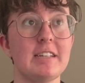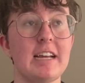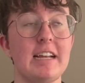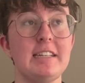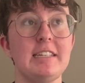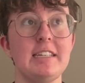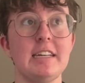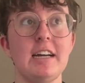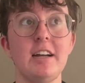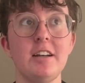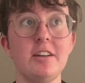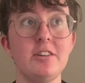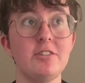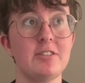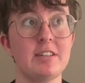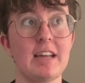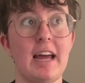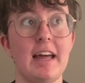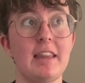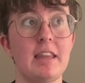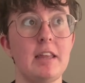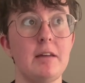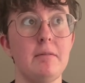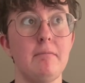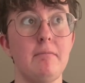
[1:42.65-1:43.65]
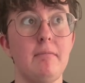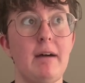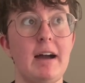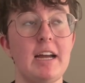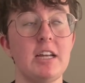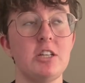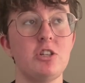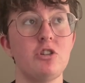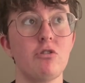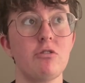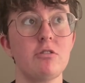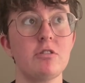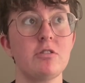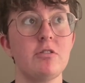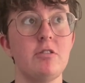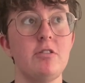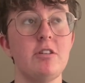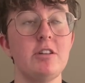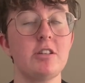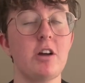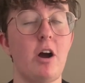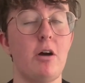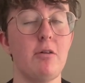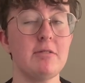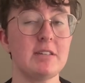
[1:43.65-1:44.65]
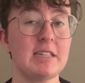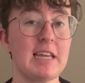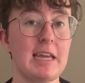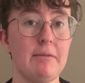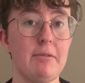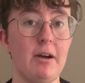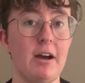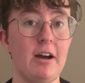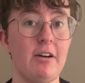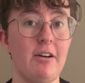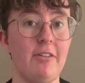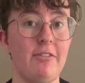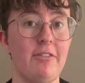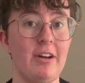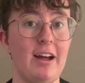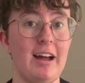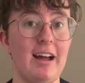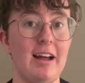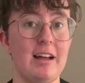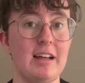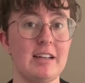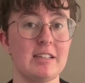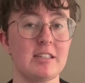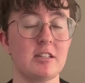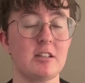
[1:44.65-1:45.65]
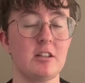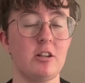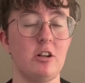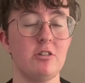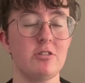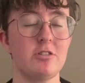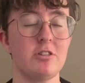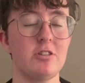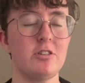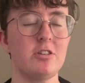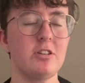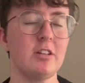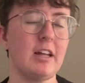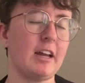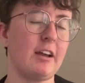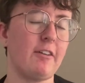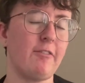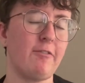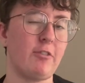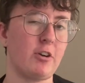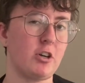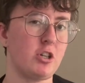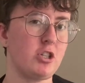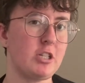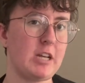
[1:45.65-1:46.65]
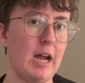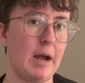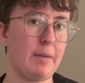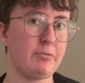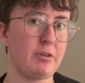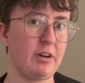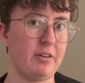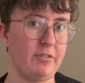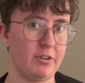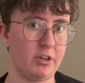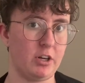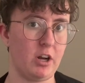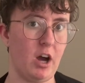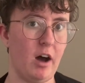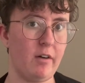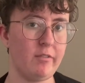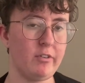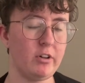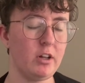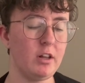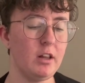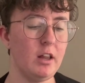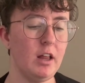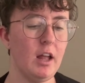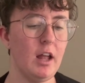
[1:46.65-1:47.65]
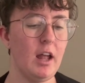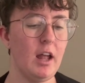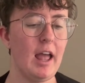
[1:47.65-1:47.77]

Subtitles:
I didn't understand them. My short stories always came out as close to like a first chapter of a novel,